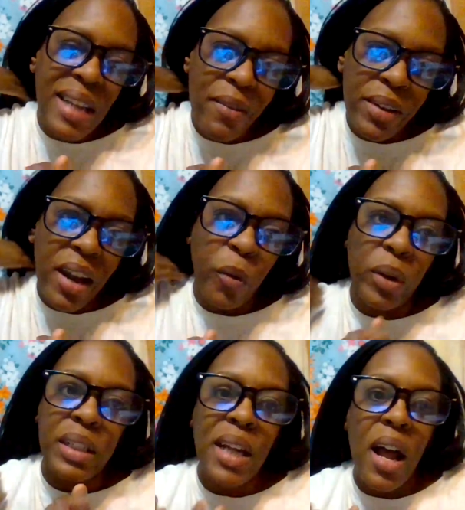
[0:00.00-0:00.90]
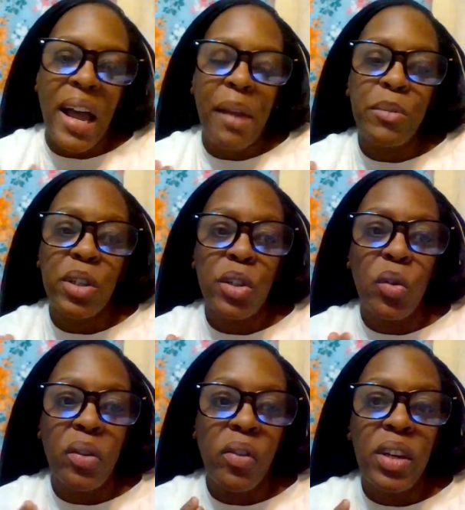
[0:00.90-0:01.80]
haven't had really time to
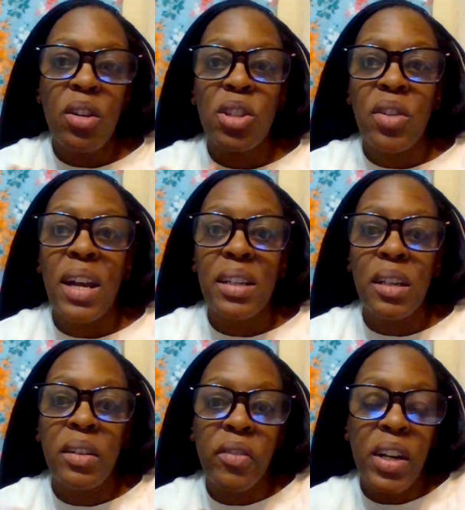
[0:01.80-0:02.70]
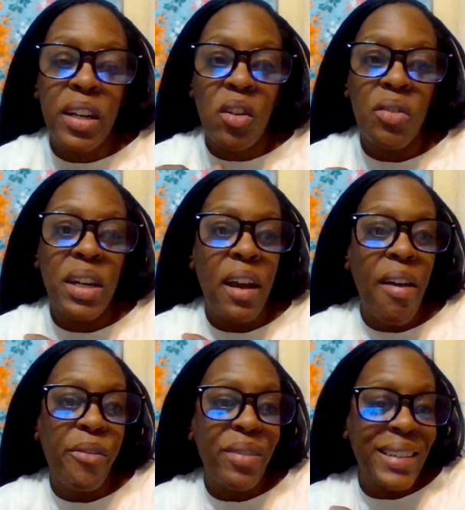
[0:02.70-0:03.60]
do the video, so I did the video the
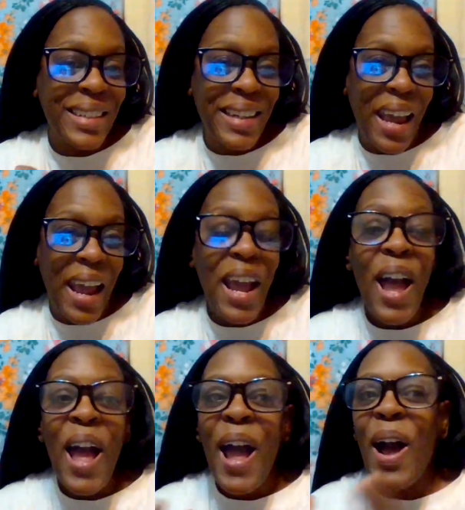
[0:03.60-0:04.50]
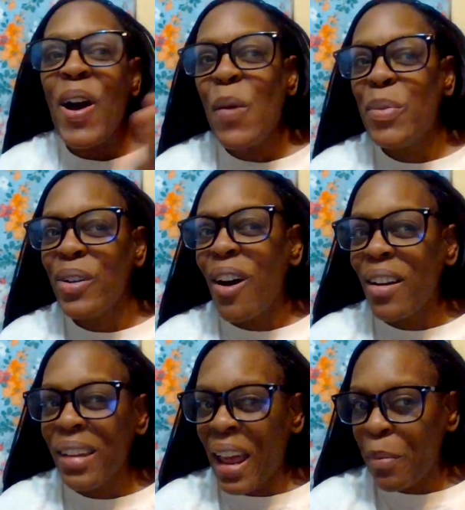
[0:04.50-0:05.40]
other day. I hope you all
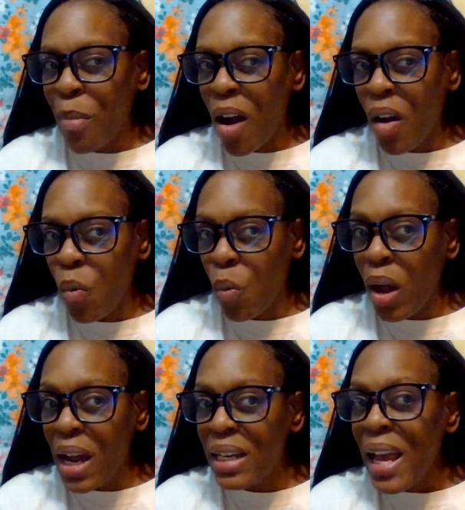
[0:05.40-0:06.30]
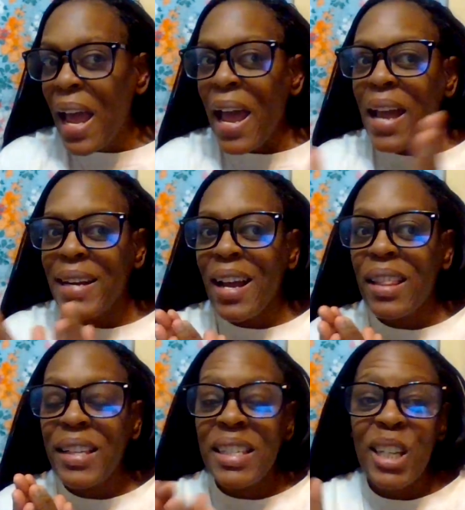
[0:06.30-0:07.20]
like part one, and now
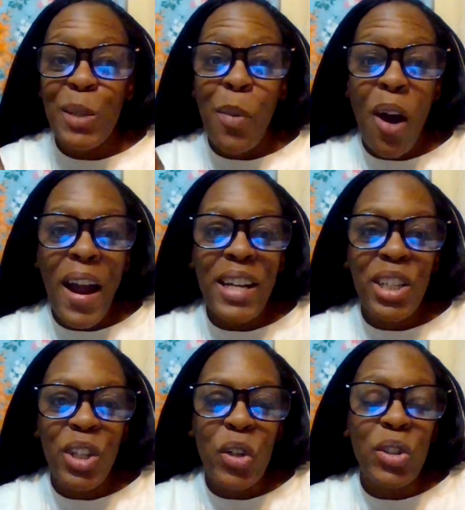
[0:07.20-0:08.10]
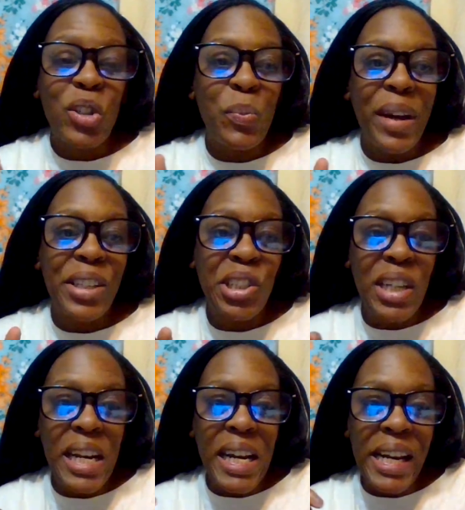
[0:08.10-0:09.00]
this is part two to my
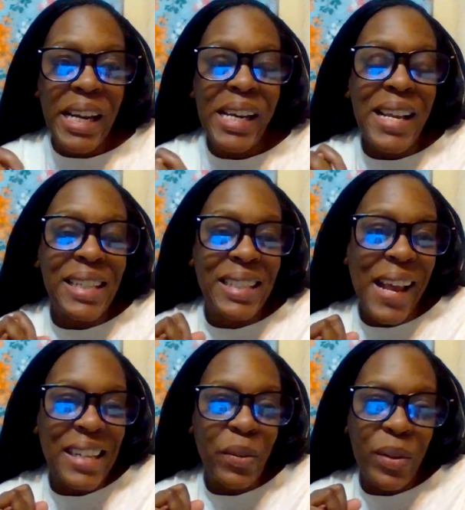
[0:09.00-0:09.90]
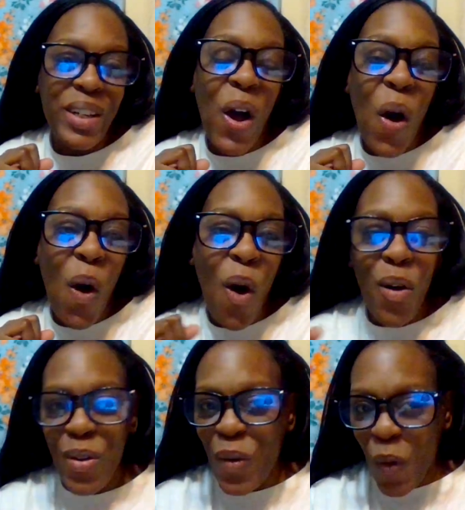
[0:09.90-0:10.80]
Shein accessories
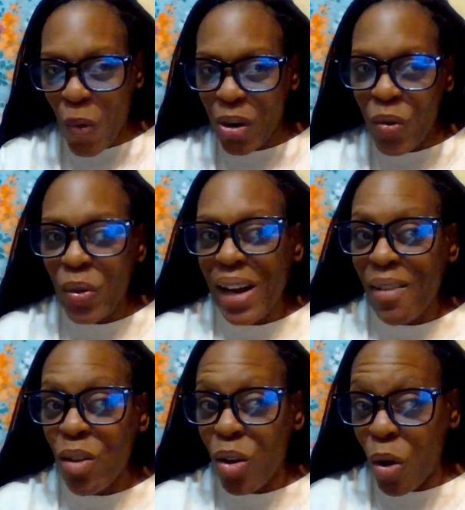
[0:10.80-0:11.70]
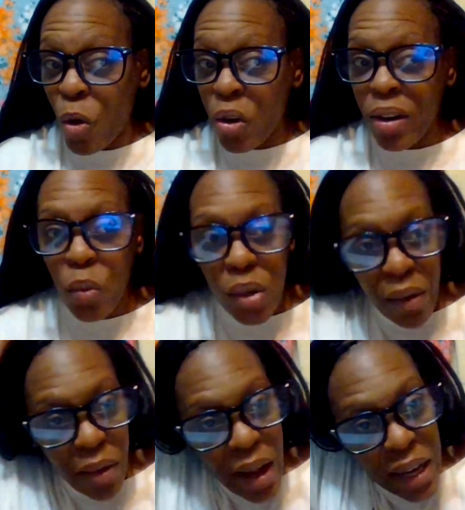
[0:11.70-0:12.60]
haul order, what I've ordered, what
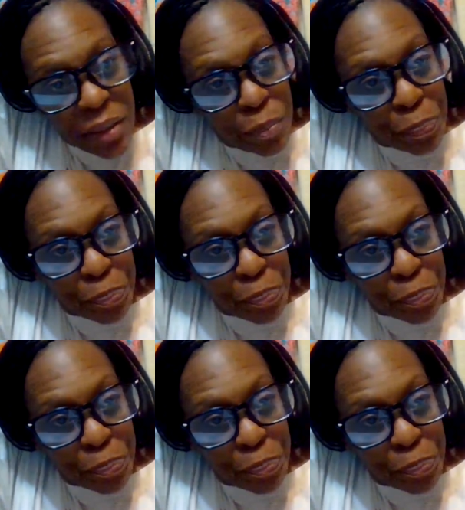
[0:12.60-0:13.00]
I've gotten.